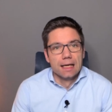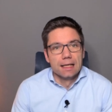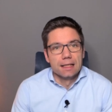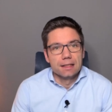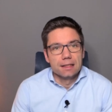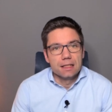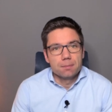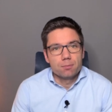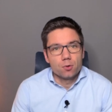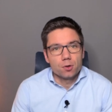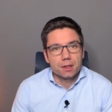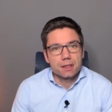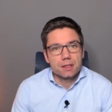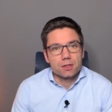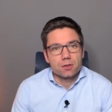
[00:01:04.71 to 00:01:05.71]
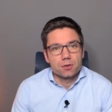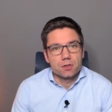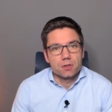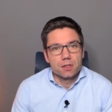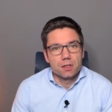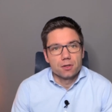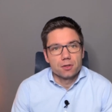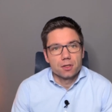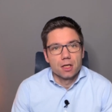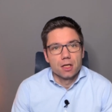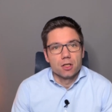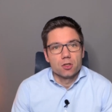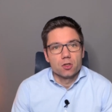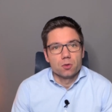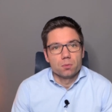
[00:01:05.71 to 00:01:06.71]
Deep work is considered
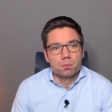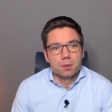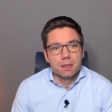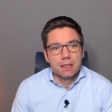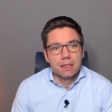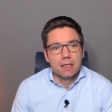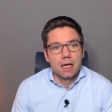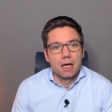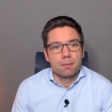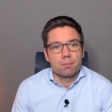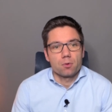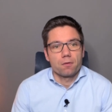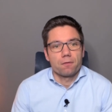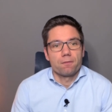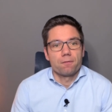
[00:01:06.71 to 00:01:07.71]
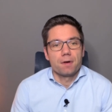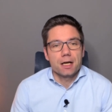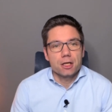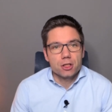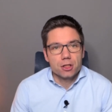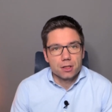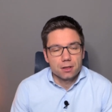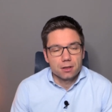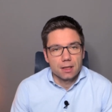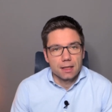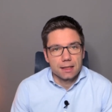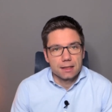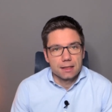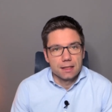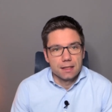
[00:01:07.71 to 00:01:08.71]
to be a professional
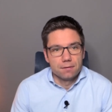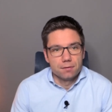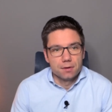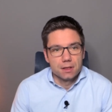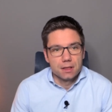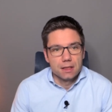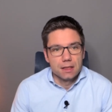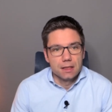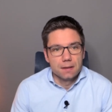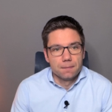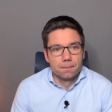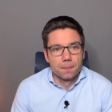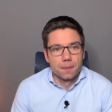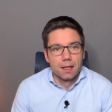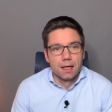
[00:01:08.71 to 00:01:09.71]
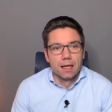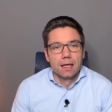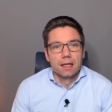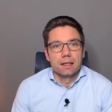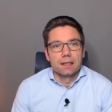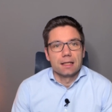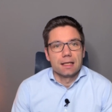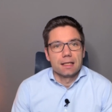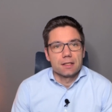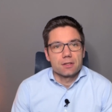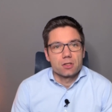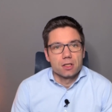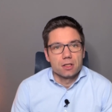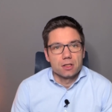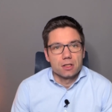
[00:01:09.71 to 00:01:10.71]
activity that is
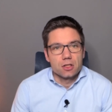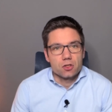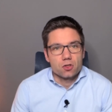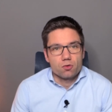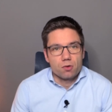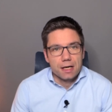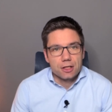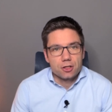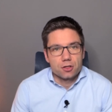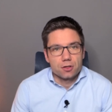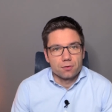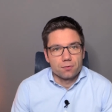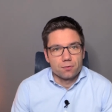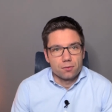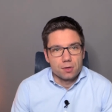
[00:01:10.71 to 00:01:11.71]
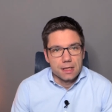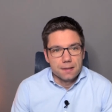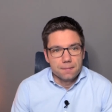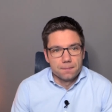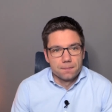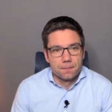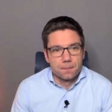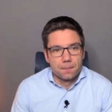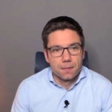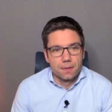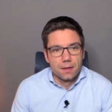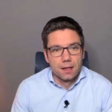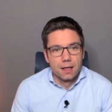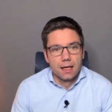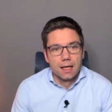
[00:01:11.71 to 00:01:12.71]
distraction-free
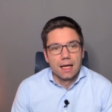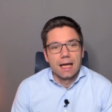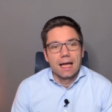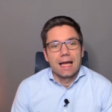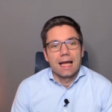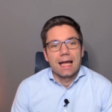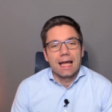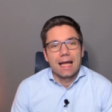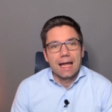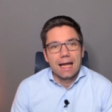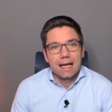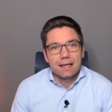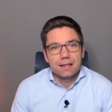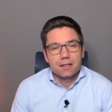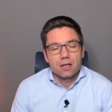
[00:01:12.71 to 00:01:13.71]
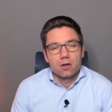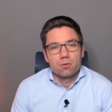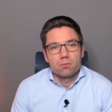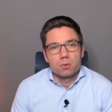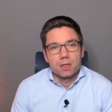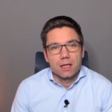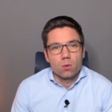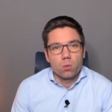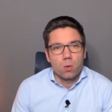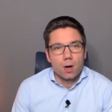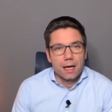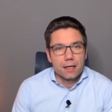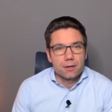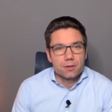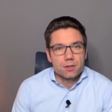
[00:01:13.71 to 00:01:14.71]
and
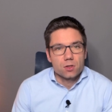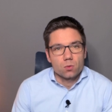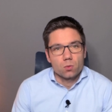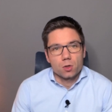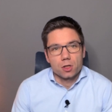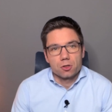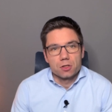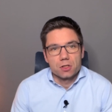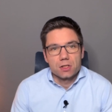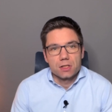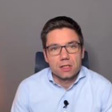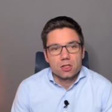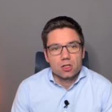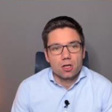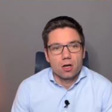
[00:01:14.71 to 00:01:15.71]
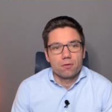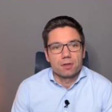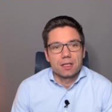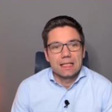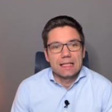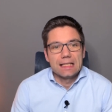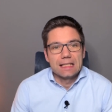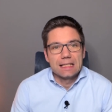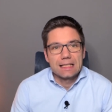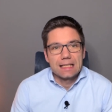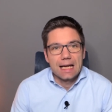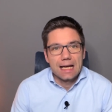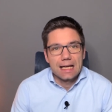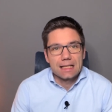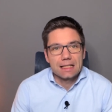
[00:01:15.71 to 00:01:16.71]
requires or consists of an
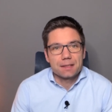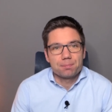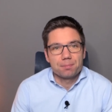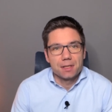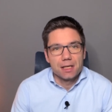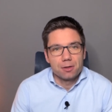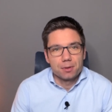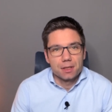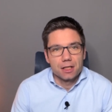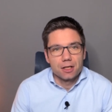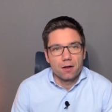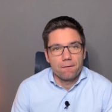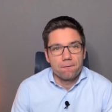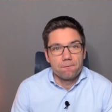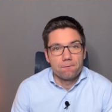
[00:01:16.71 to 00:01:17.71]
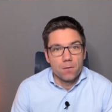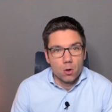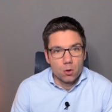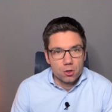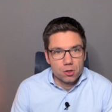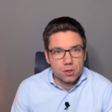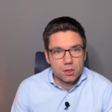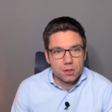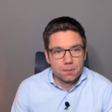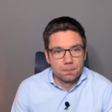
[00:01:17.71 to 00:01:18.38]
intense period of focus.